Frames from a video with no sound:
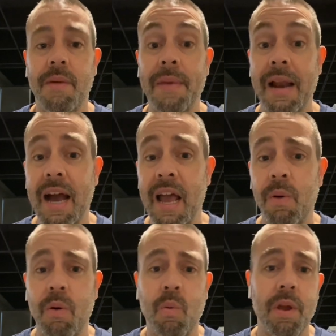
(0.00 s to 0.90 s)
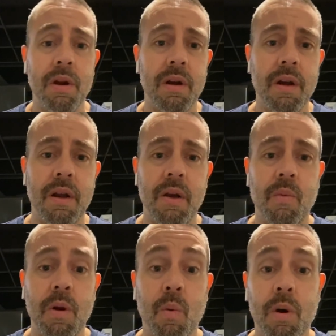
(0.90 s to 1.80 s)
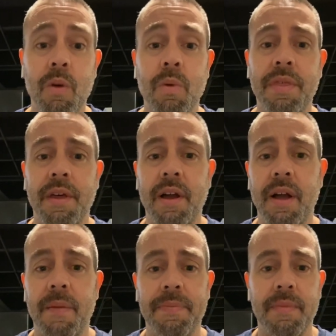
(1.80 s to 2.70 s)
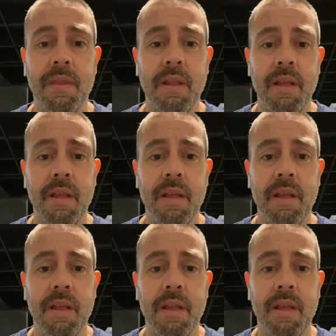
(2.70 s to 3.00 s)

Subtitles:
In Iowa, we're working with LM